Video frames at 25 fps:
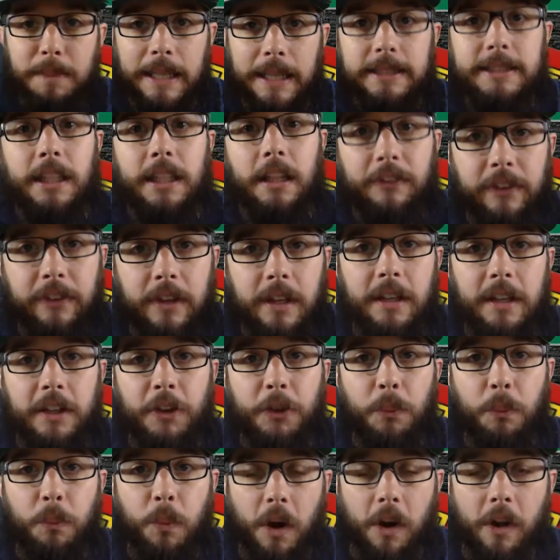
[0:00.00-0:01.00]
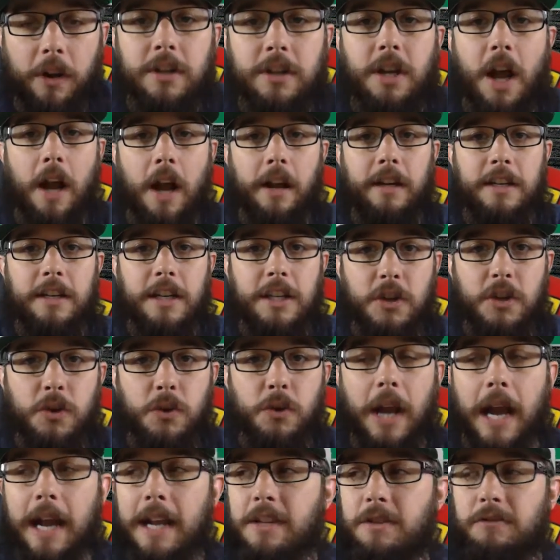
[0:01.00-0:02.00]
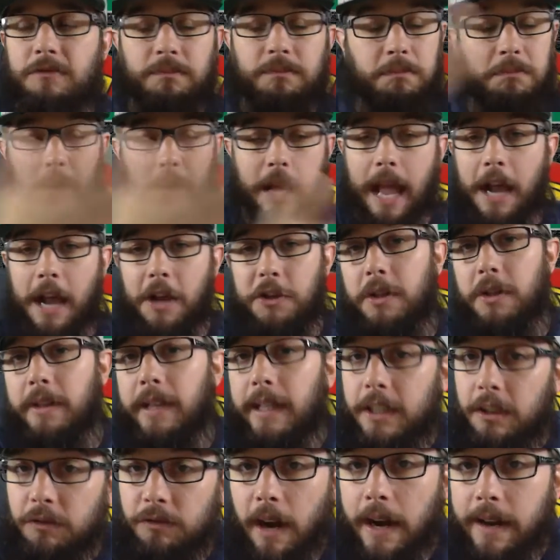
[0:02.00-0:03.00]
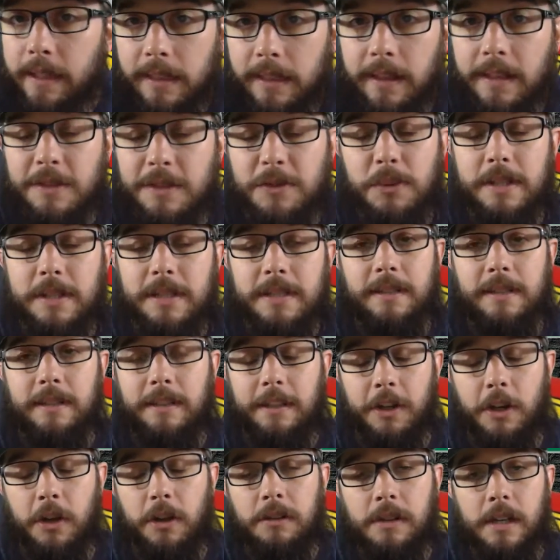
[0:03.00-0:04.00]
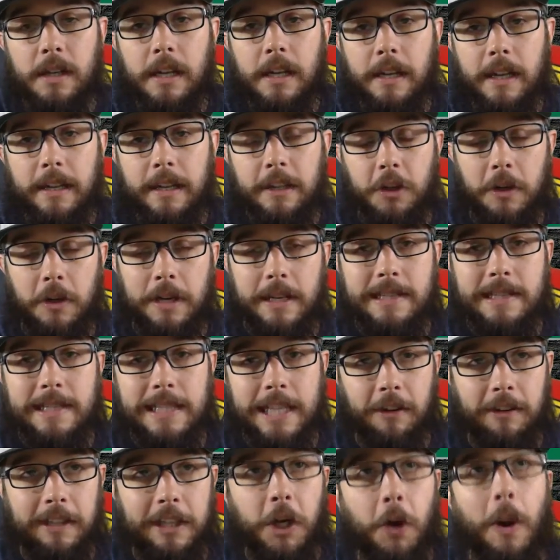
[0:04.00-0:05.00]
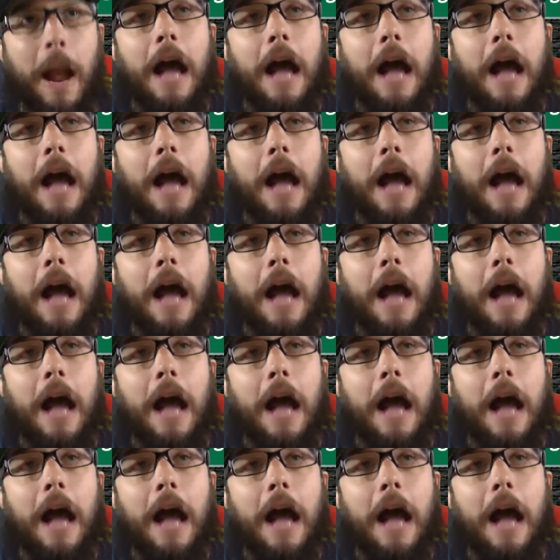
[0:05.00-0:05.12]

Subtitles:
myself into the world, talking to you guys. I also like to write things, which, don't necessarily go